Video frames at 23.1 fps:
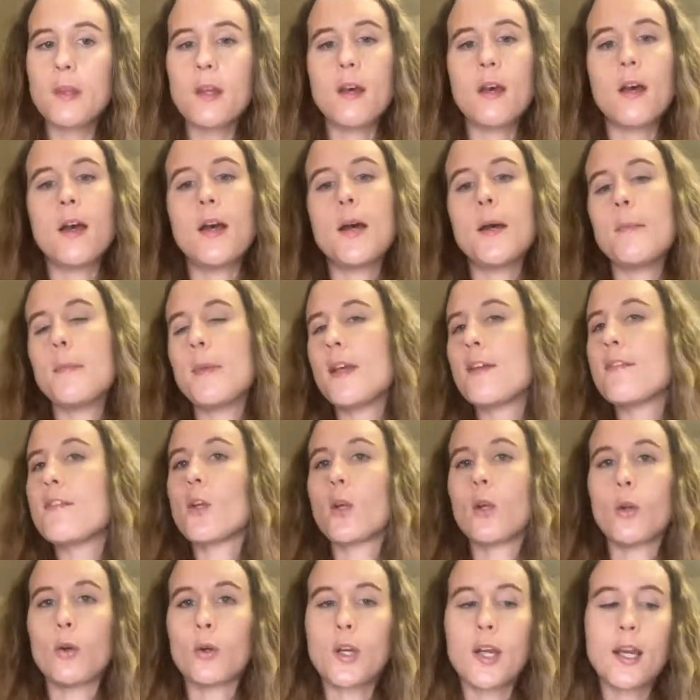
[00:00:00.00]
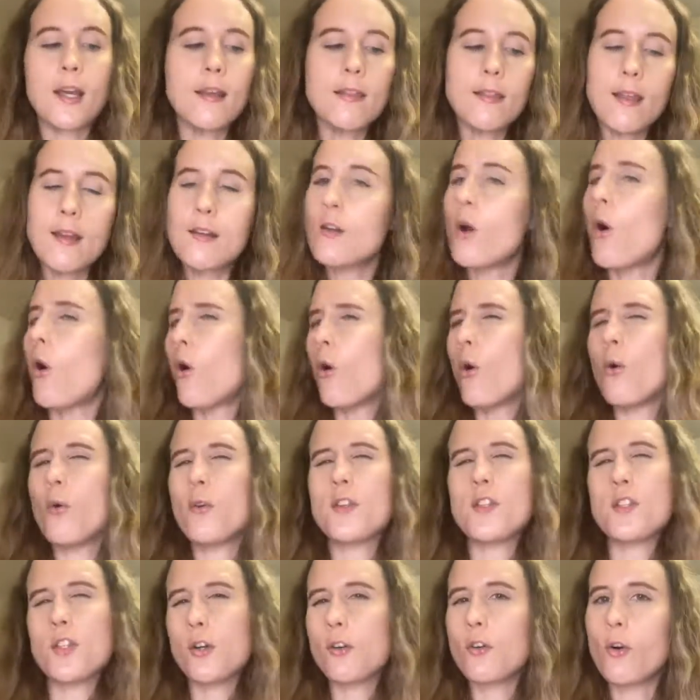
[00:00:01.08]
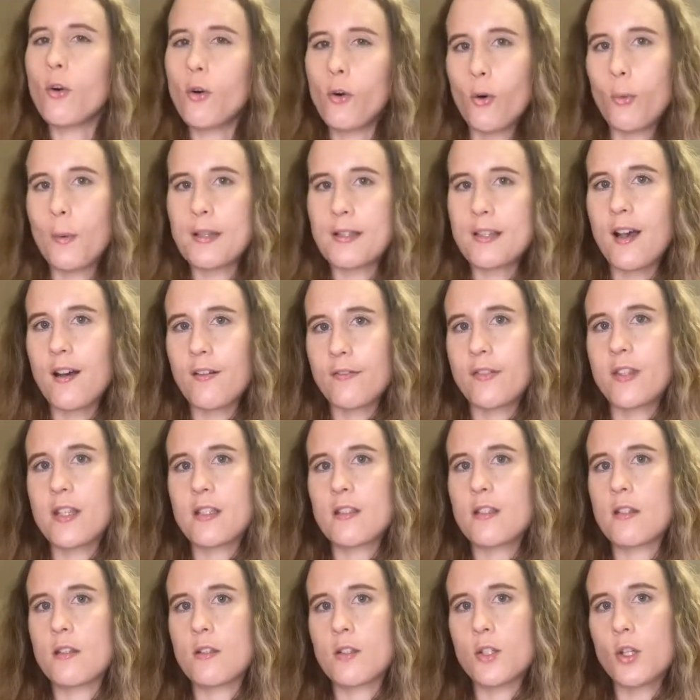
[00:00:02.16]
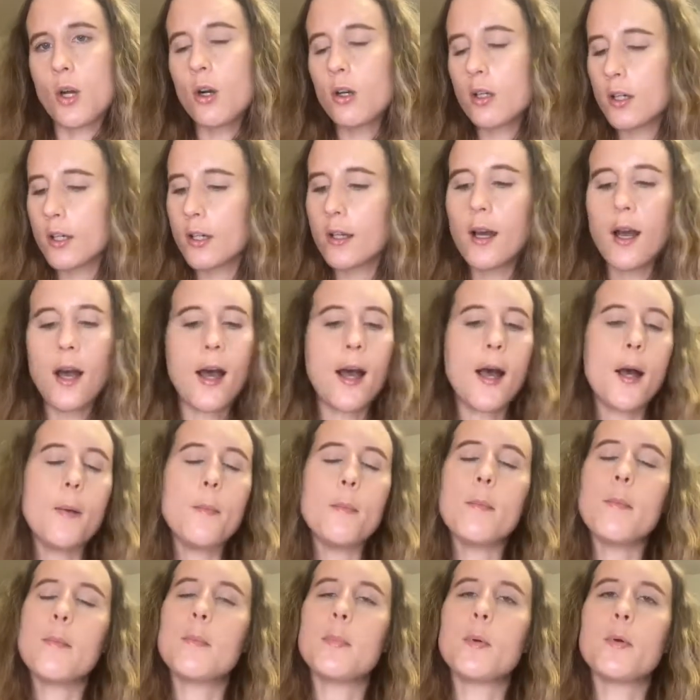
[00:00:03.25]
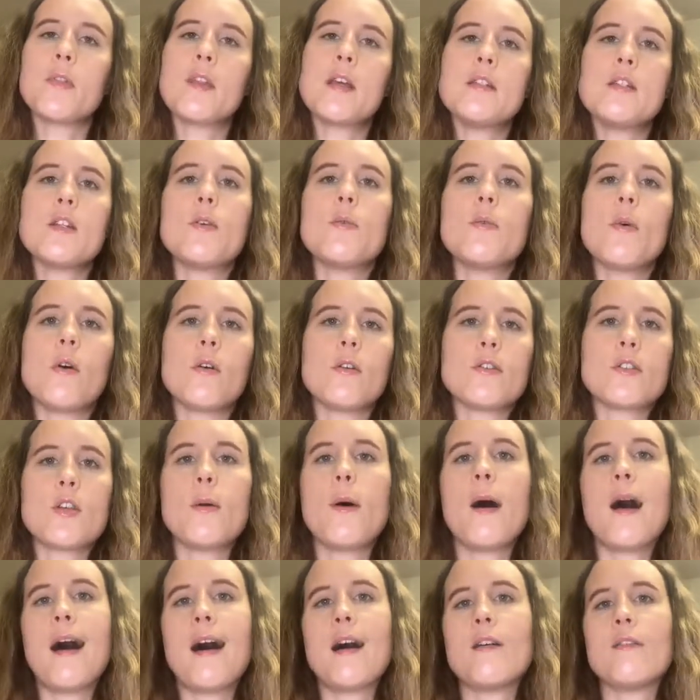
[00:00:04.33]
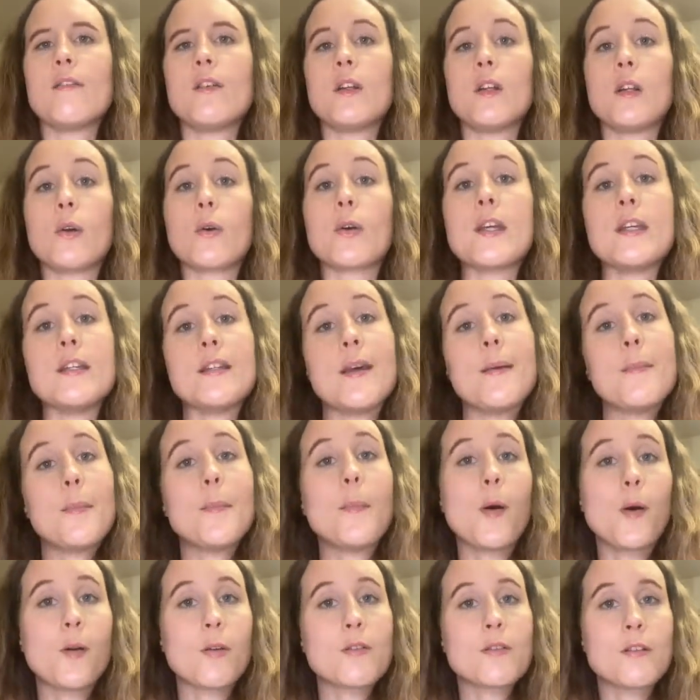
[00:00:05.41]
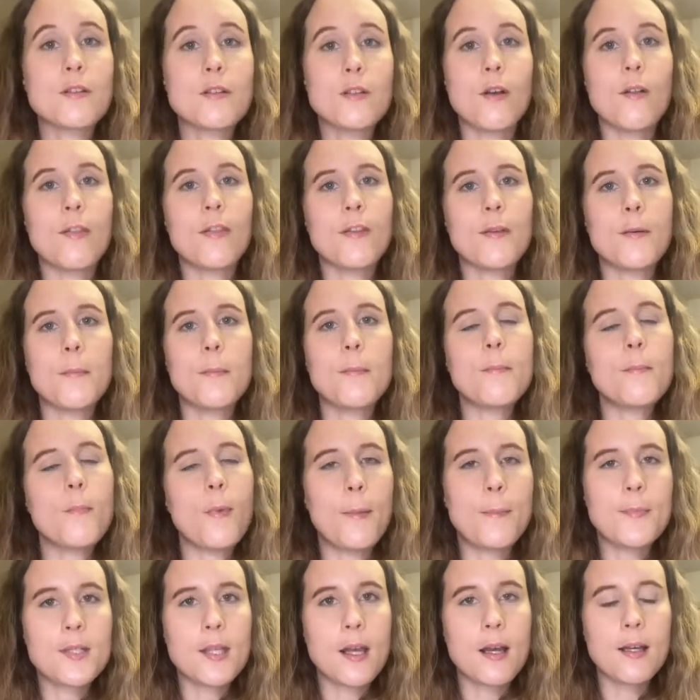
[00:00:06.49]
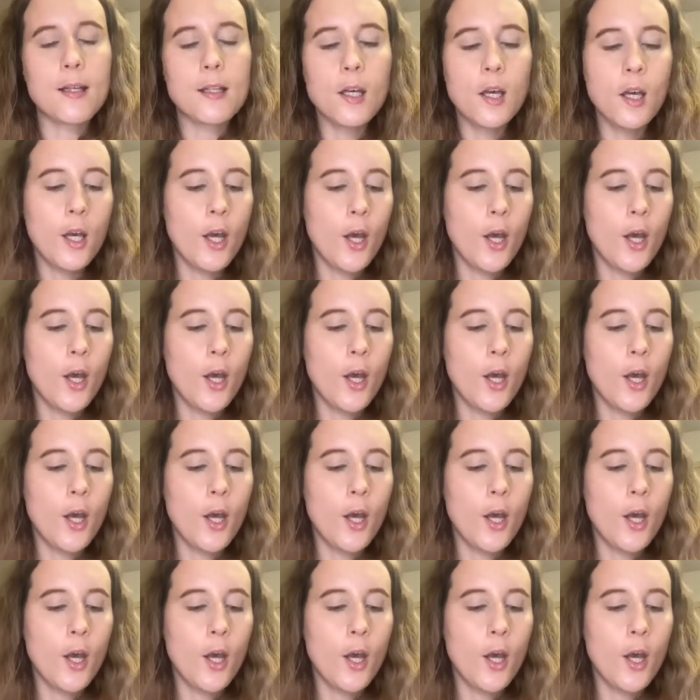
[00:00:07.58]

if you're lucky, they don't always have these in stock, but they do also have Lucky Dip boxes on the website,